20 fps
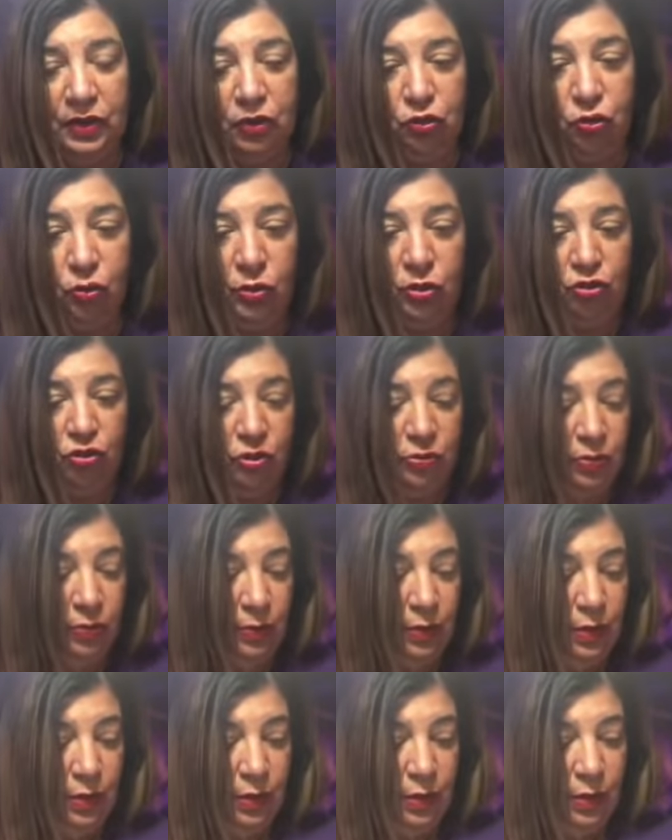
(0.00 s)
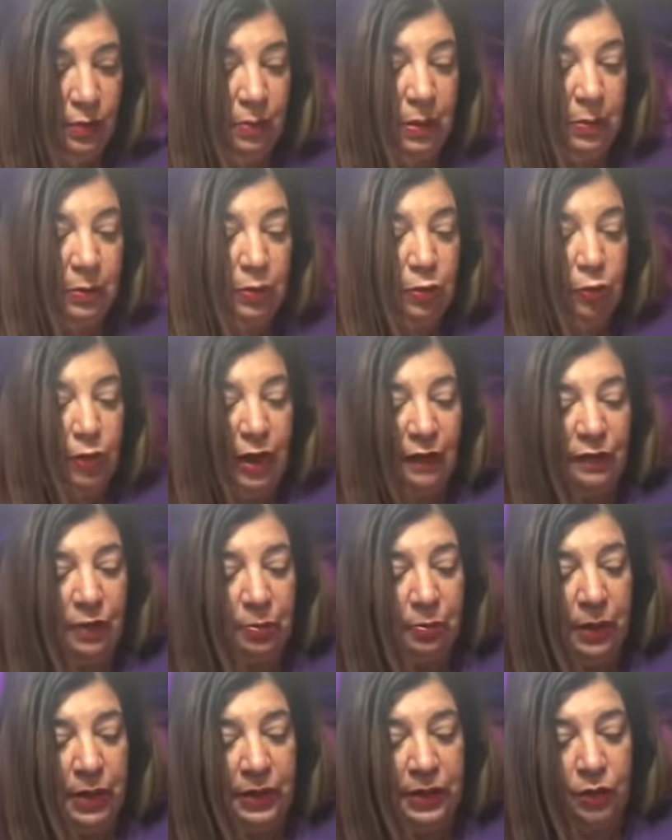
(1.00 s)
situation. Maybe you don't have
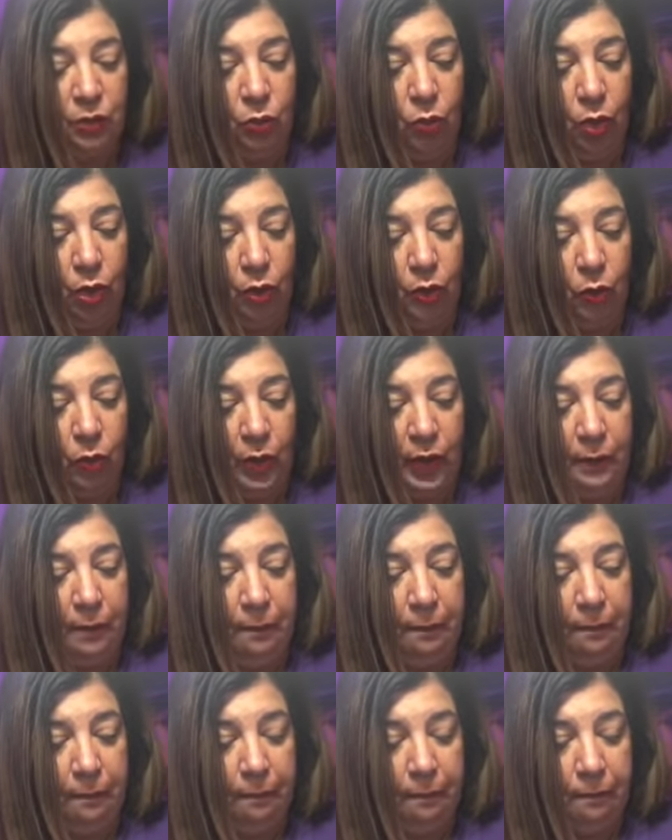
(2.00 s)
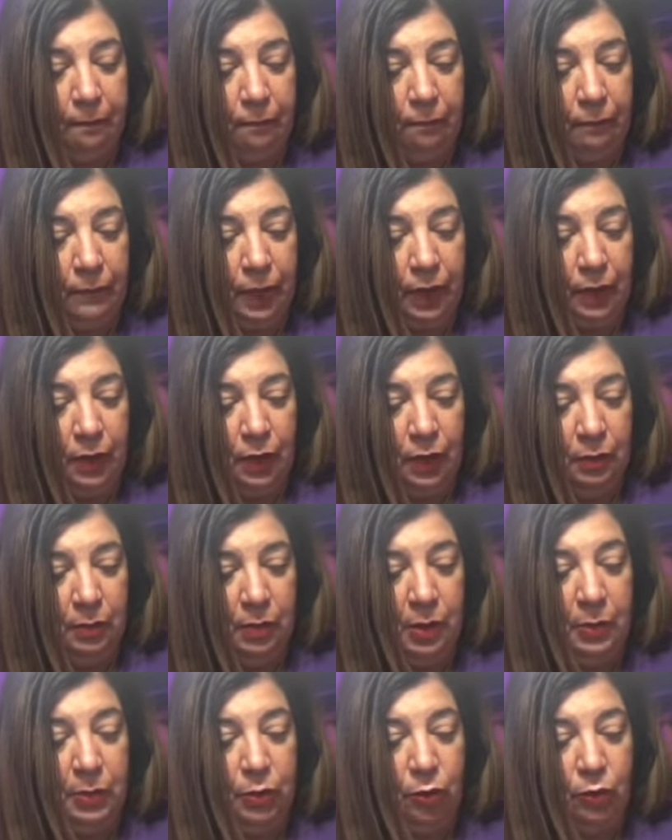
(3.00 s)
the money to walk away.
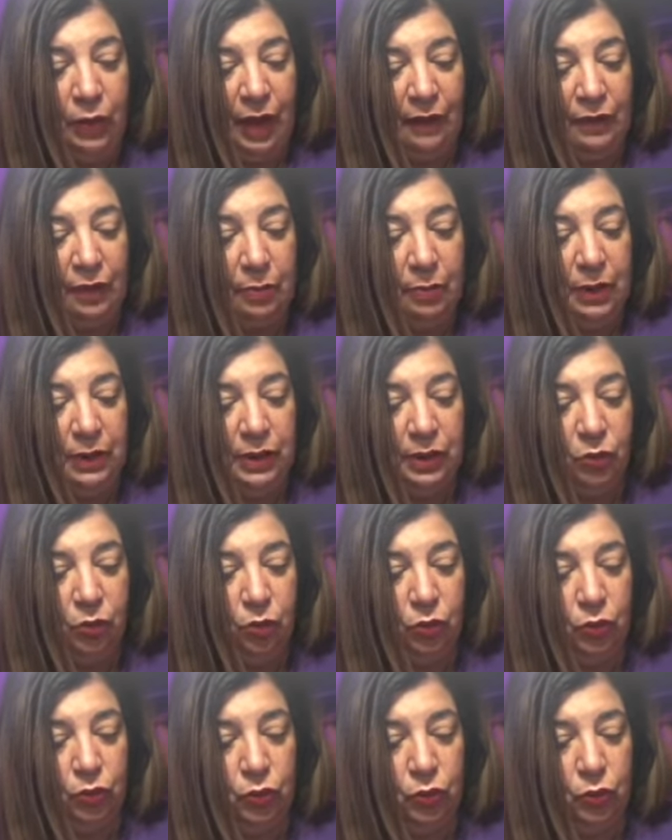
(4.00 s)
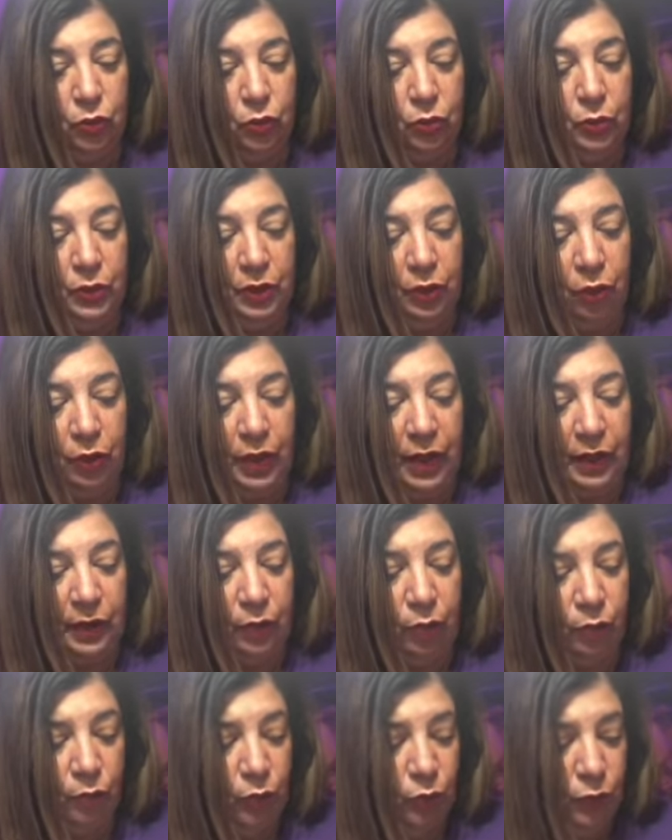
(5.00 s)
Maybe you don't have the money to, to relocate
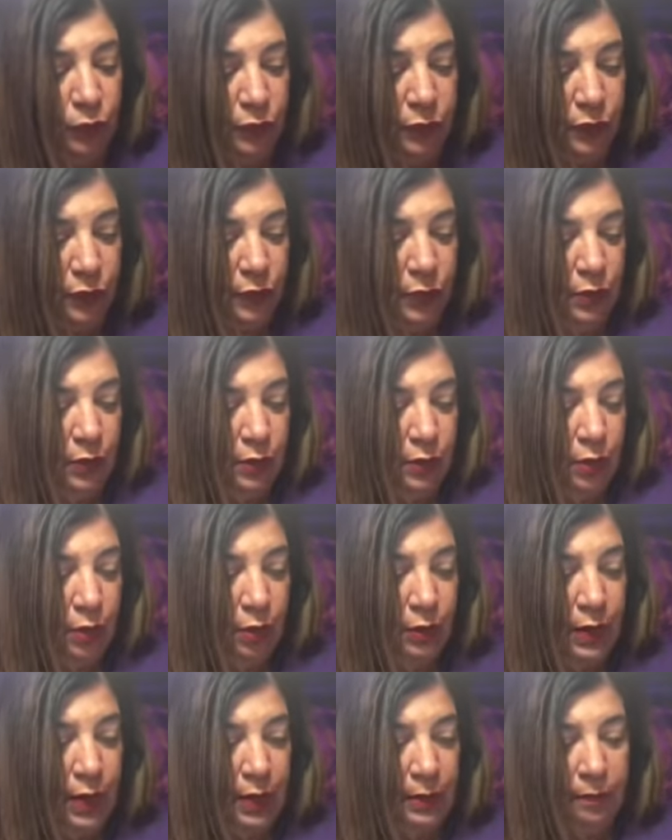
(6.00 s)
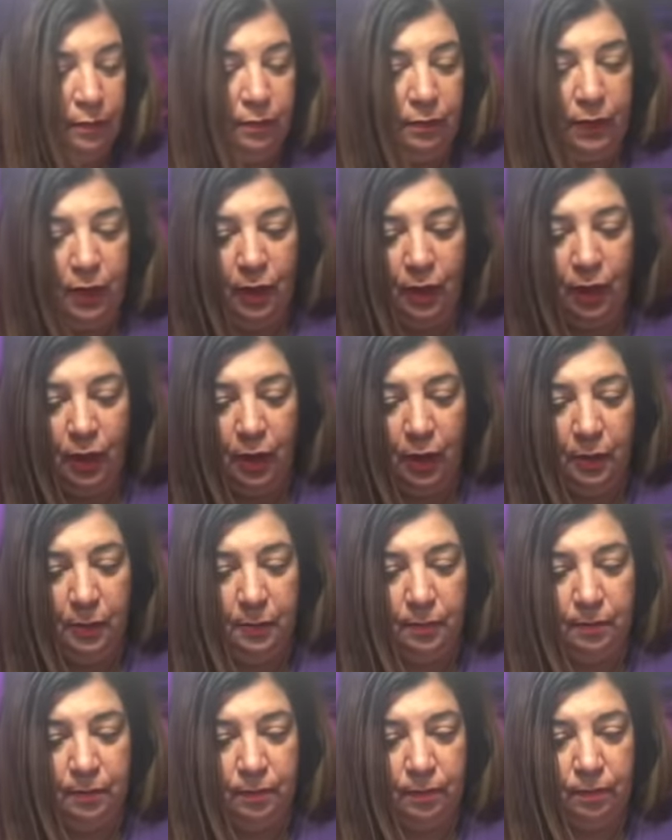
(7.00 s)
or move, okay? Uh,
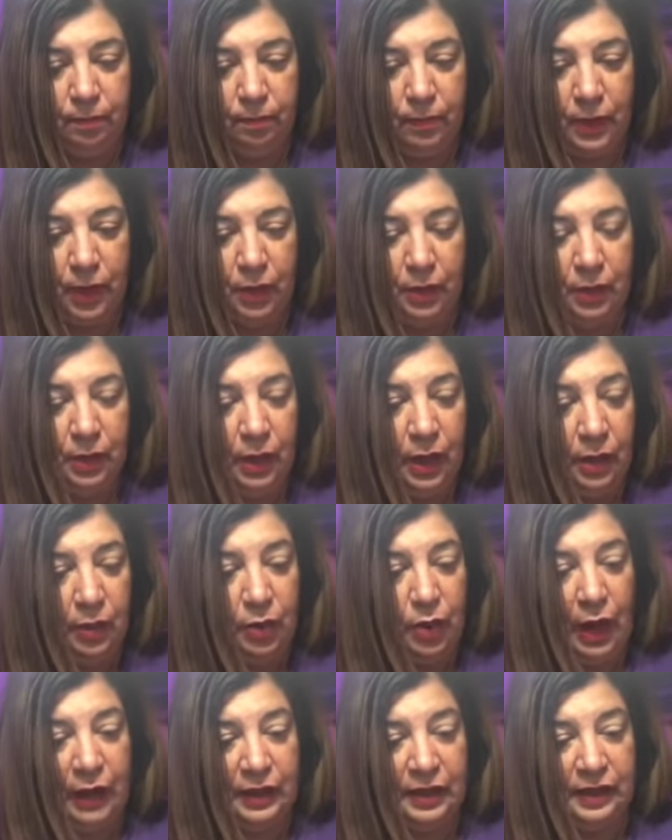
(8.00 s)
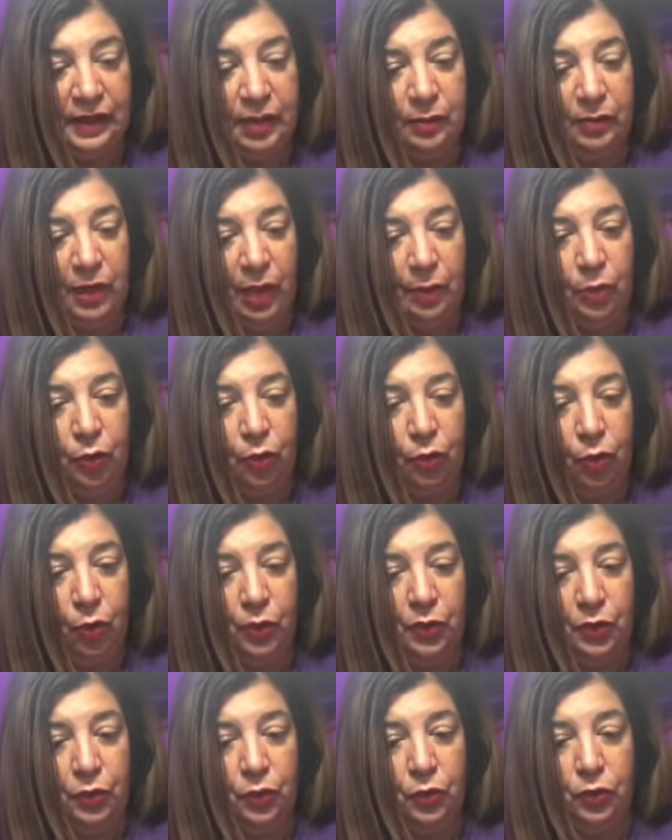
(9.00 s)
and at the same time, you're
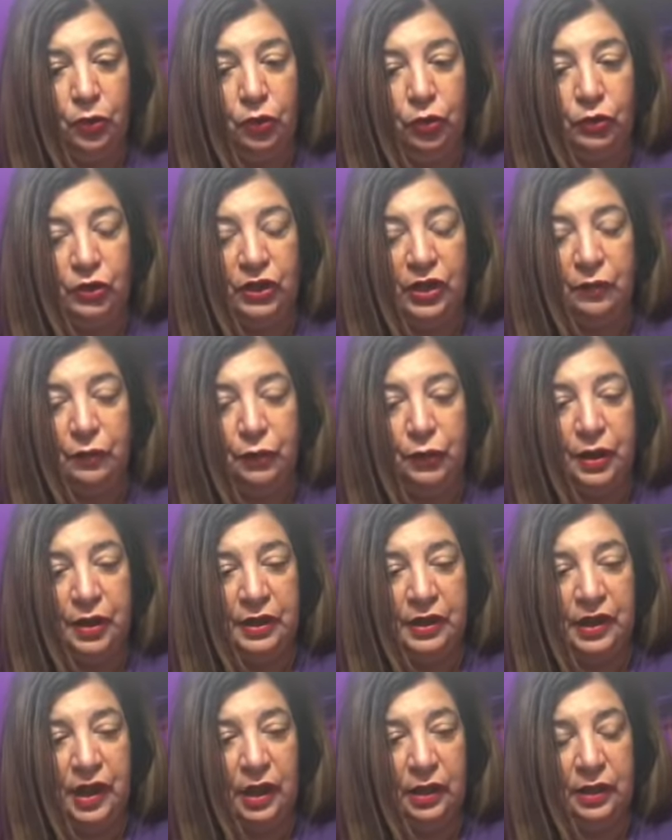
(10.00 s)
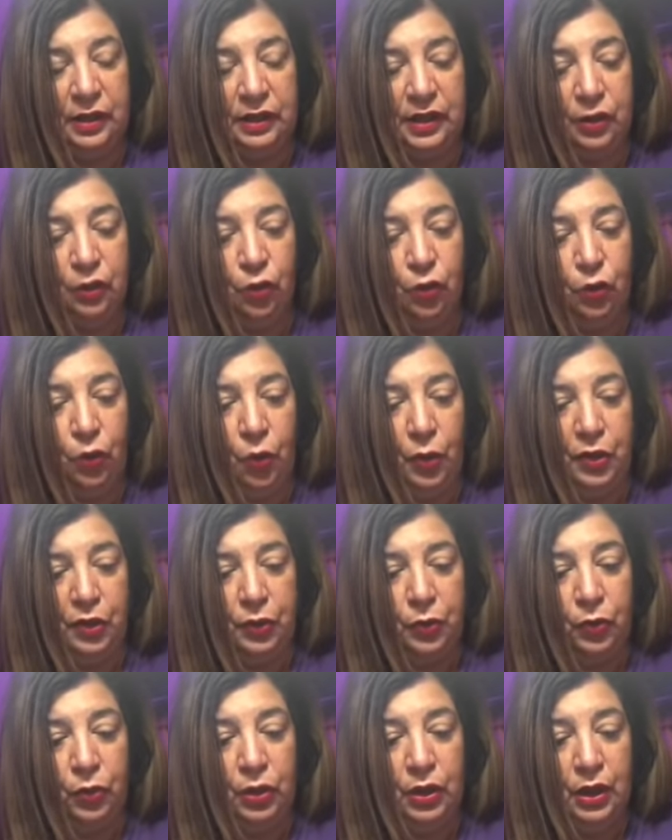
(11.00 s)
going through, you're suffering in silence, and you're going
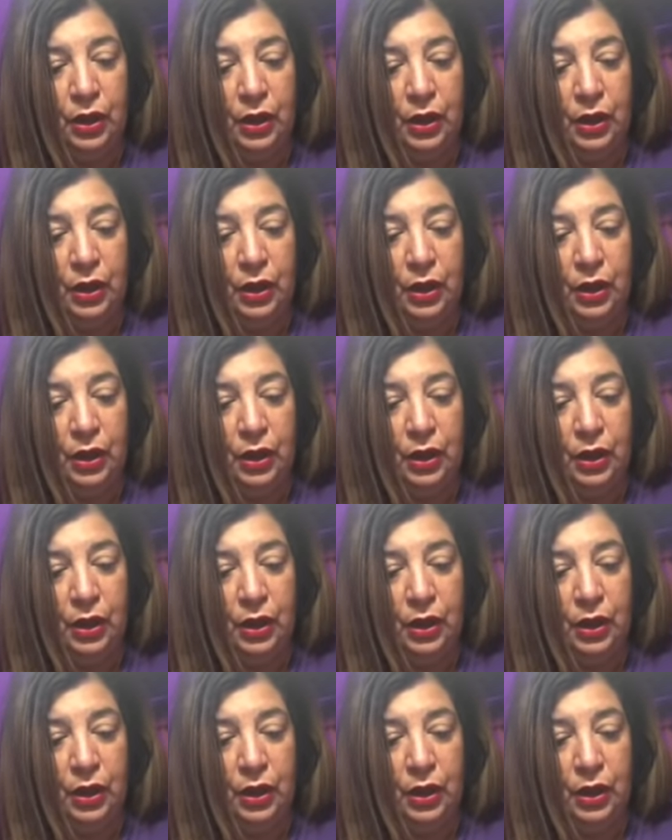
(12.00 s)
through